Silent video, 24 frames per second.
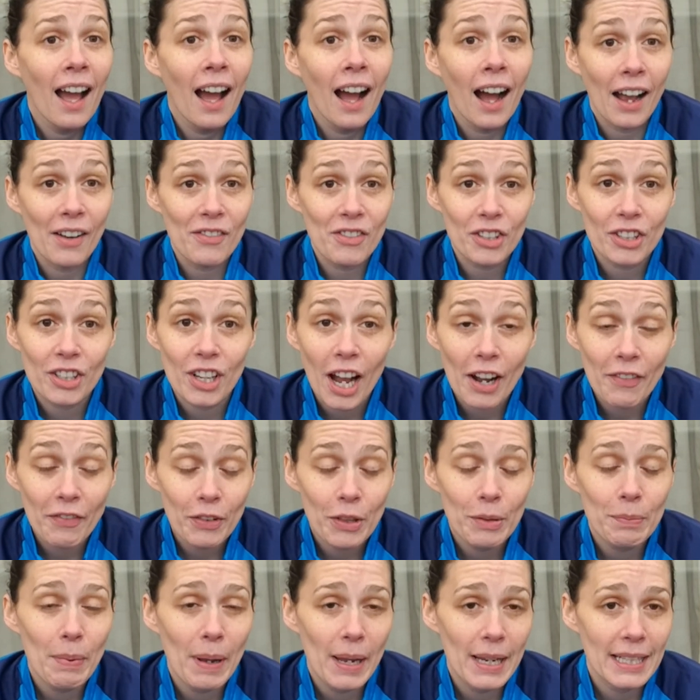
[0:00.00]
I've just covered
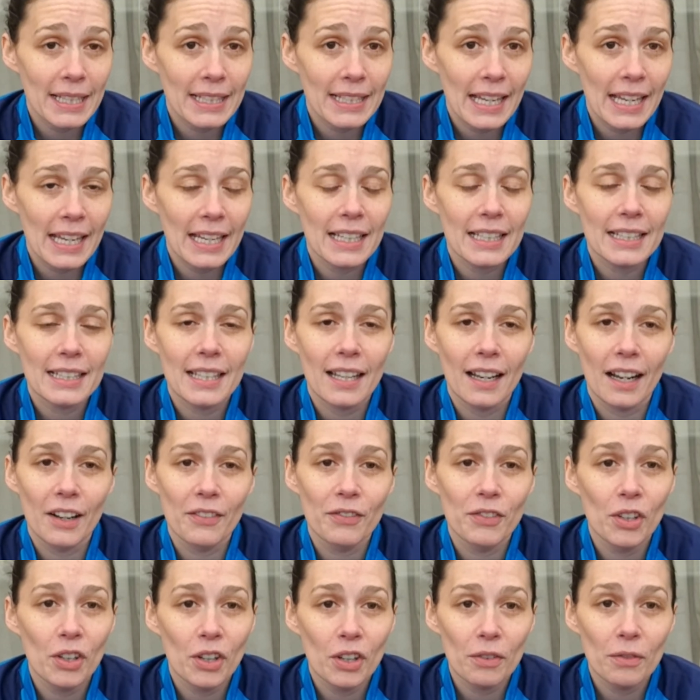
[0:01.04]
the basics.
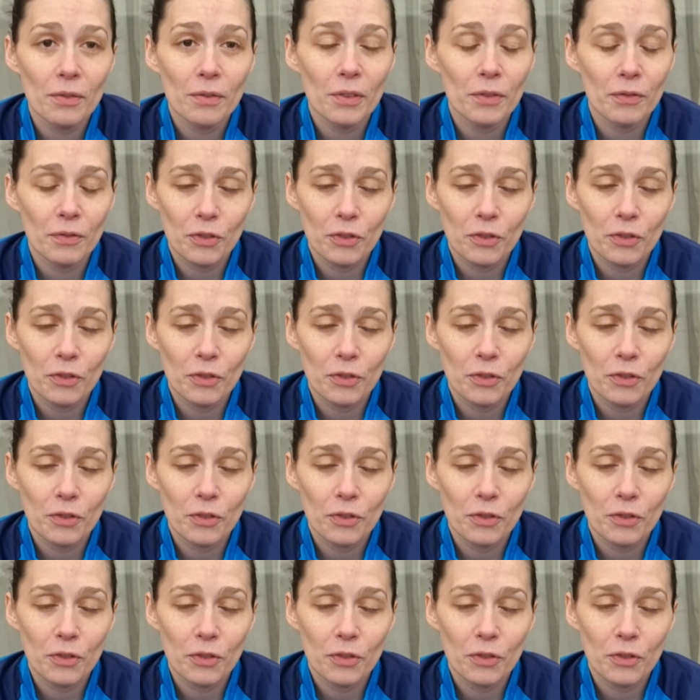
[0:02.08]
I've not